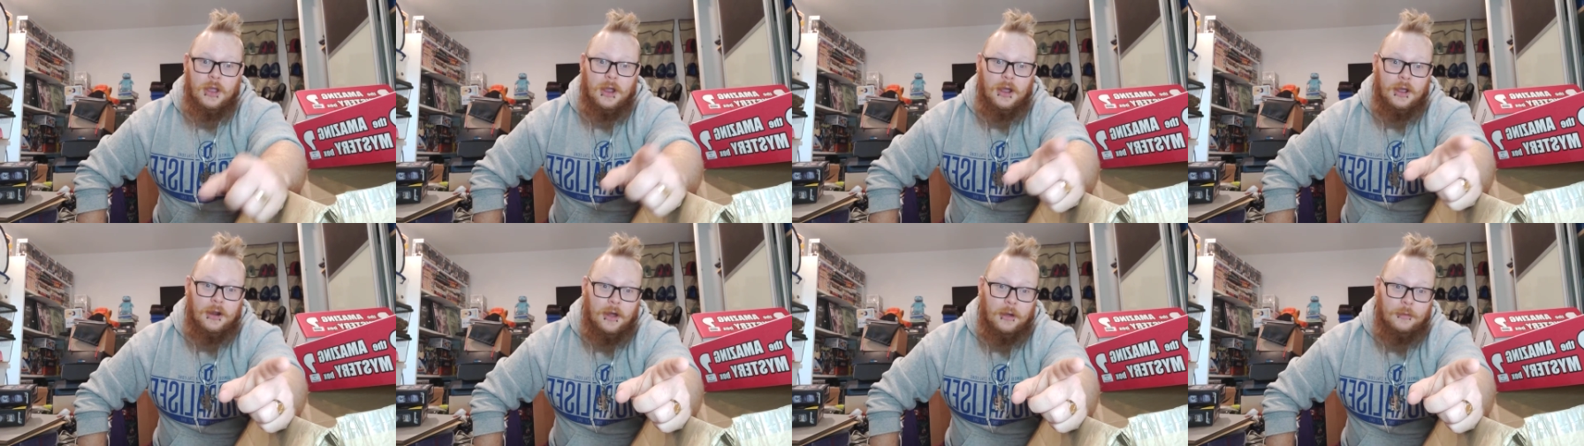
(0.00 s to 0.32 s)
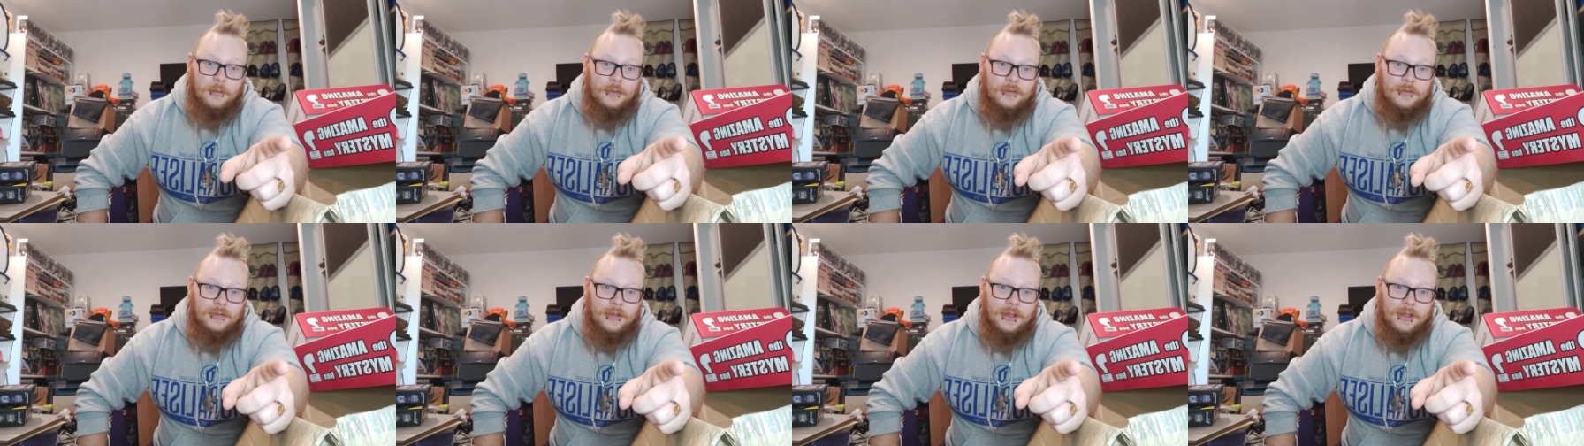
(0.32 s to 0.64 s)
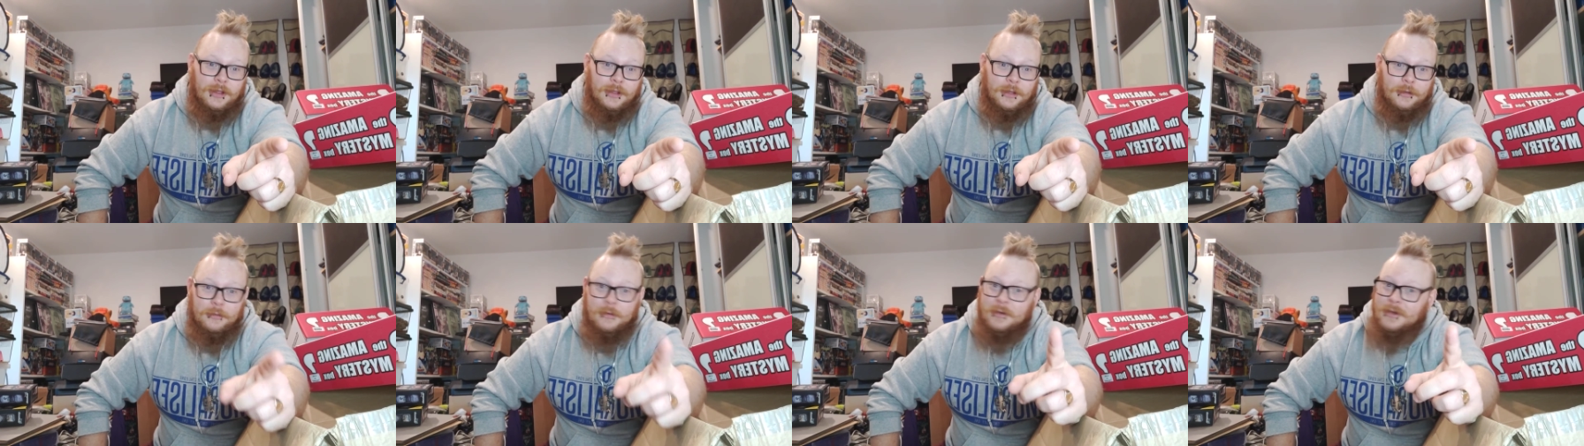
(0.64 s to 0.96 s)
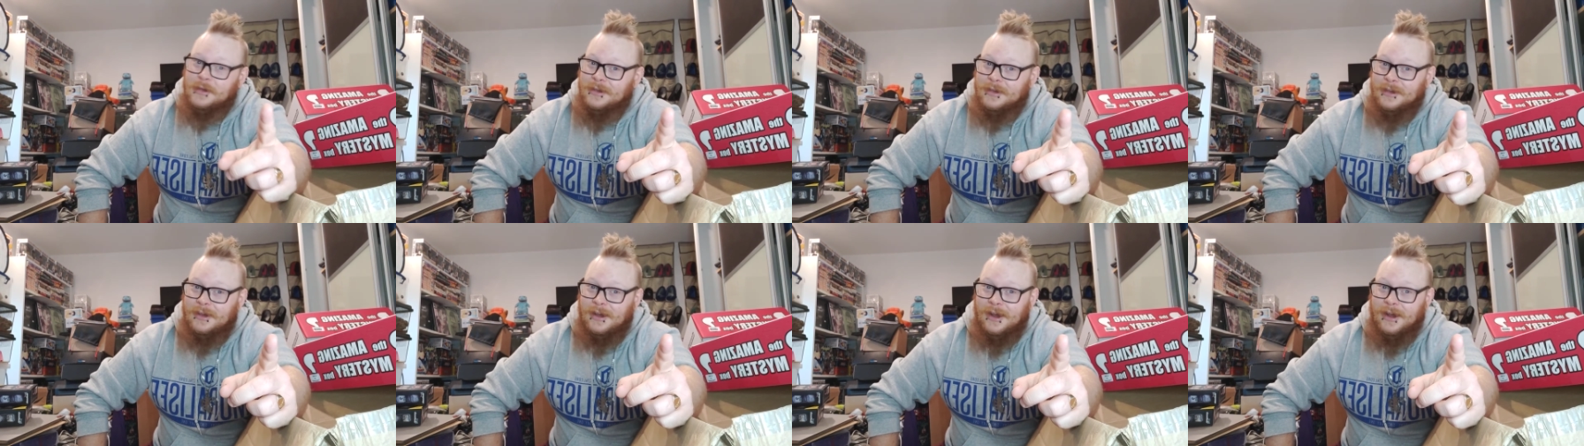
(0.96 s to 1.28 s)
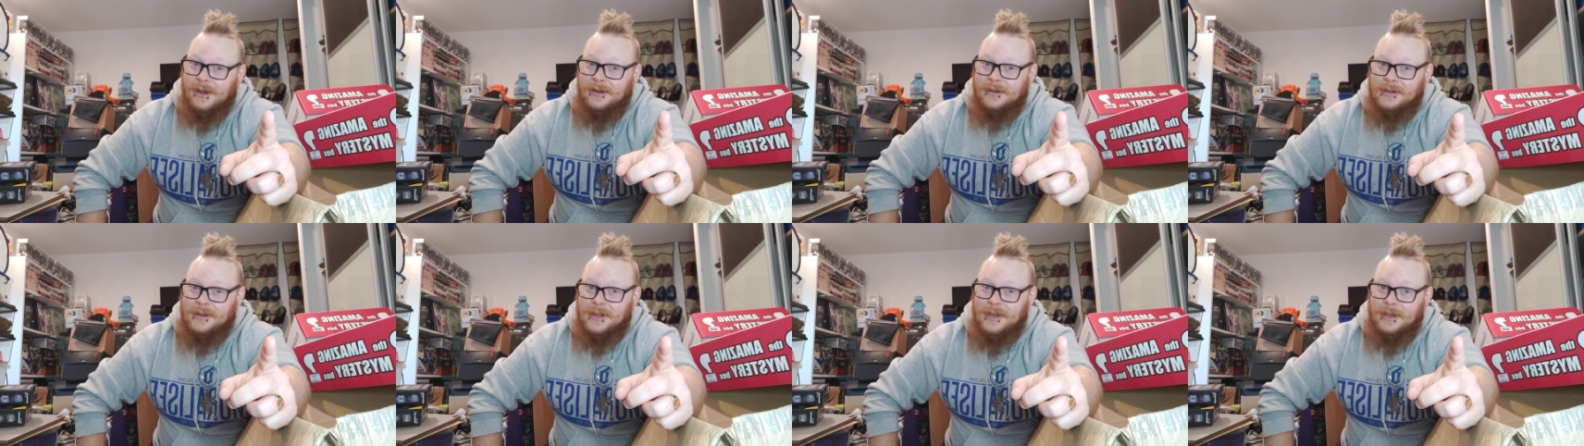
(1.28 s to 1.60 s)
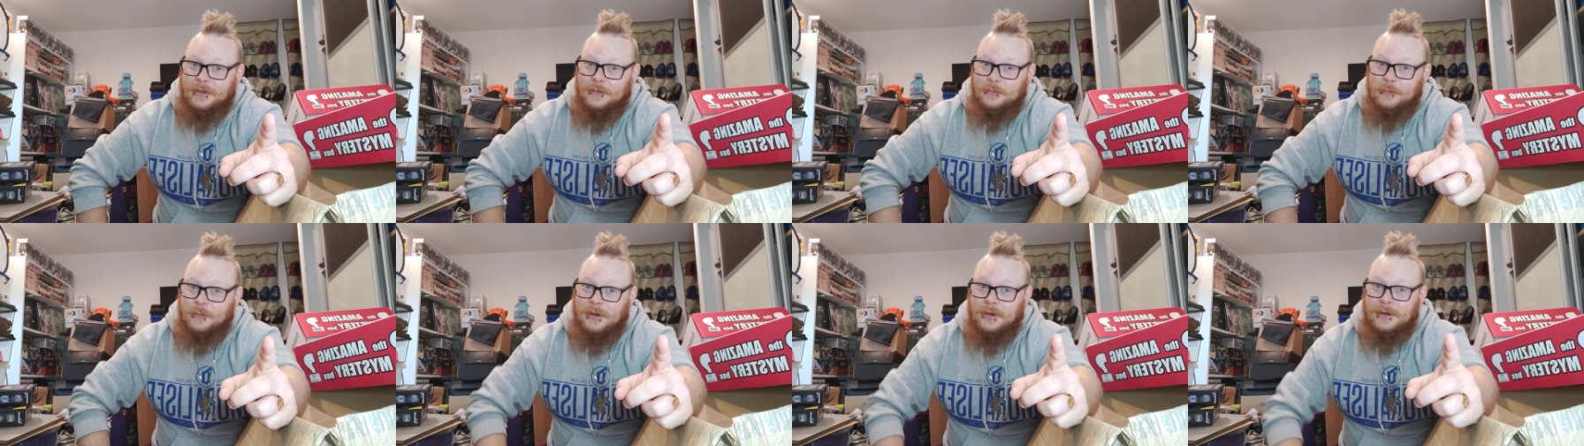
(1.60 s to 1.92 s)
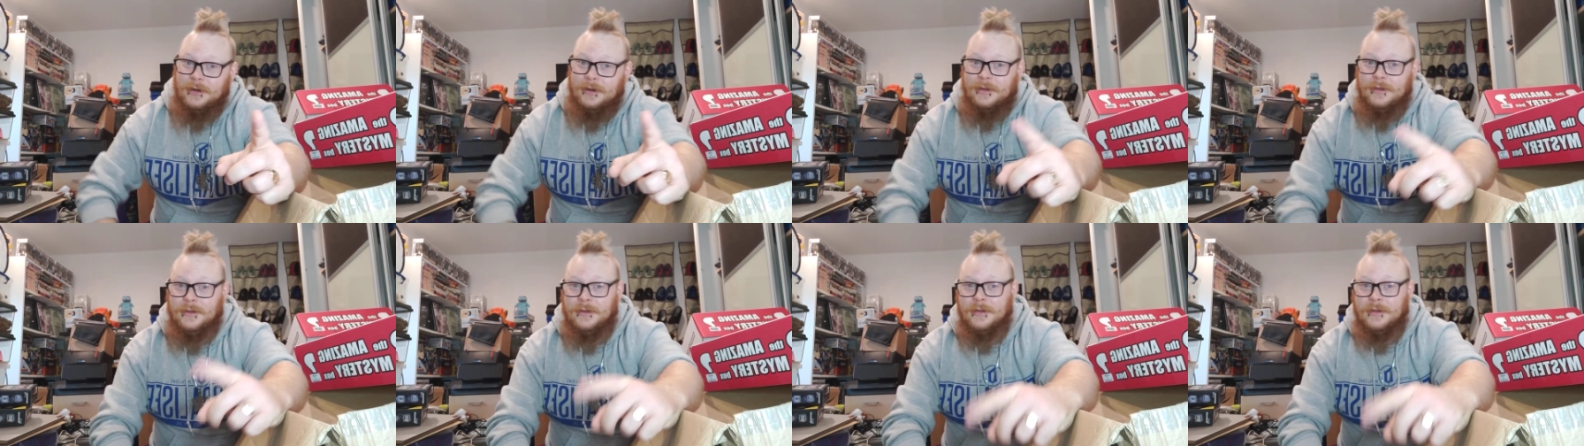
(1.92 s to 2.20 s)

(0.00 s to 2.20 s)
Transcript: and I will see you in the next one.